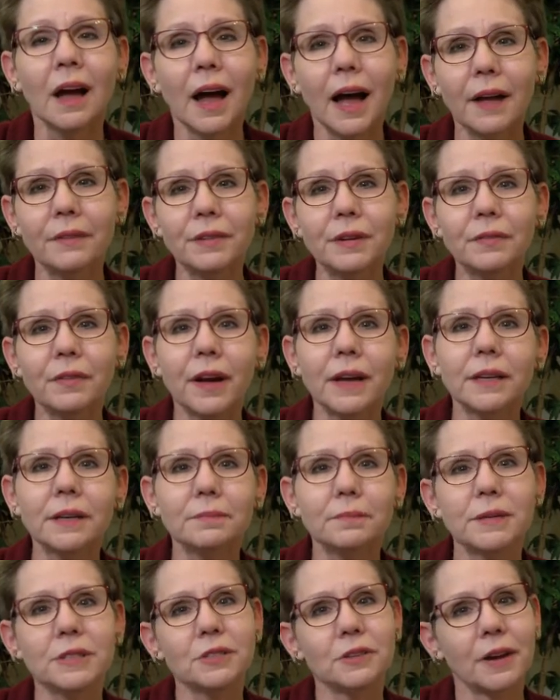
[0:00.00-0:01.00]
I've
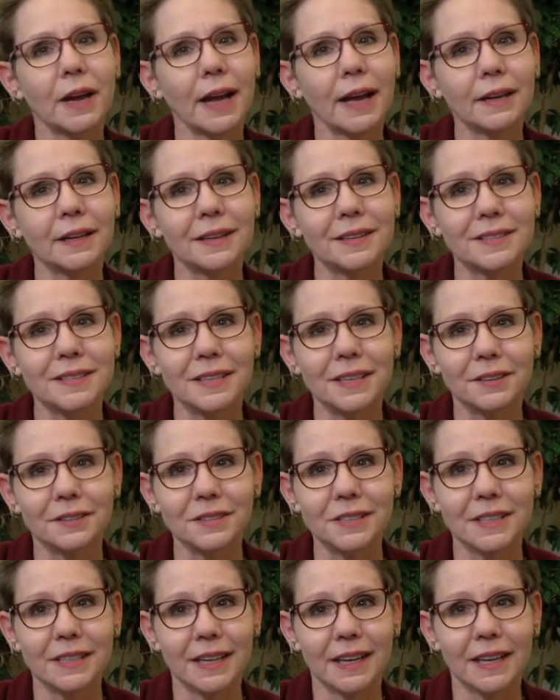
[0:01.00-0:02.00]
invited Mr. Atkins here
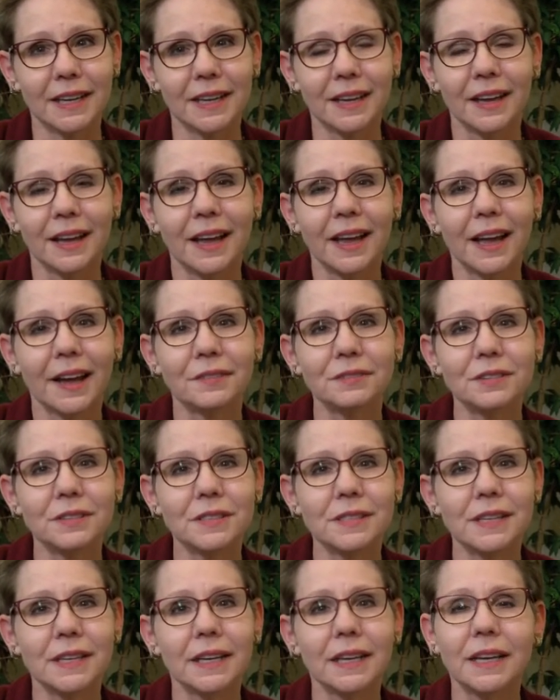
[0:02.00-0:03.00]
today after
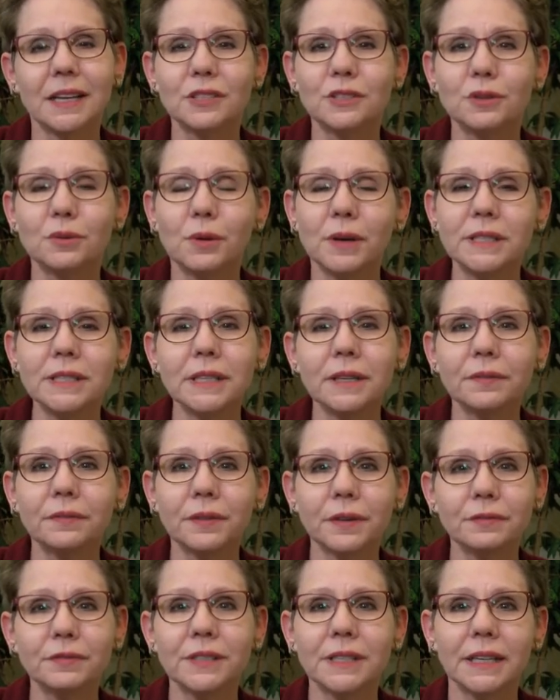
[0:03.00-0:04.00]
seeing his
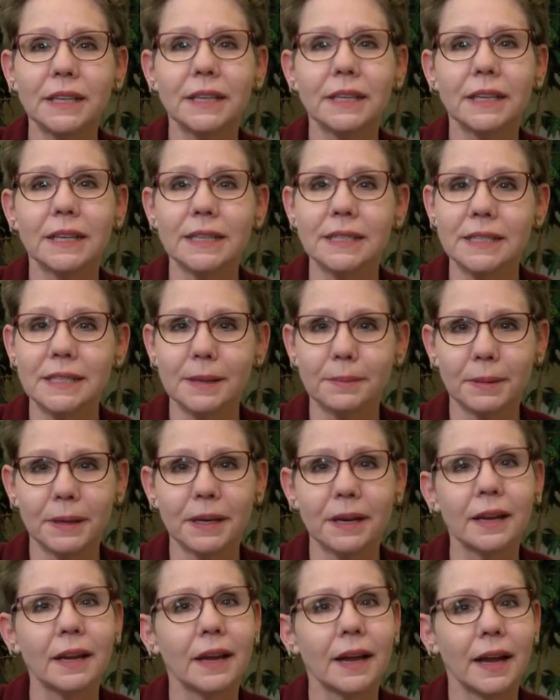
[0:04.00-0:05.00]
2015
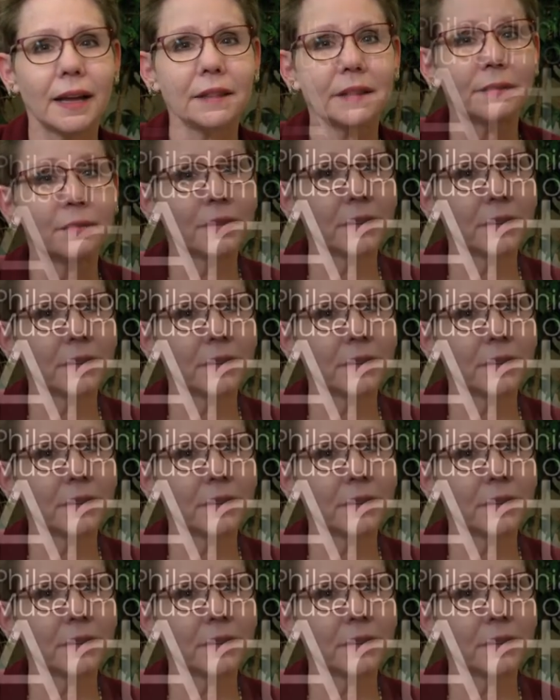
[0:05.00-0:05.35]
exhibit at the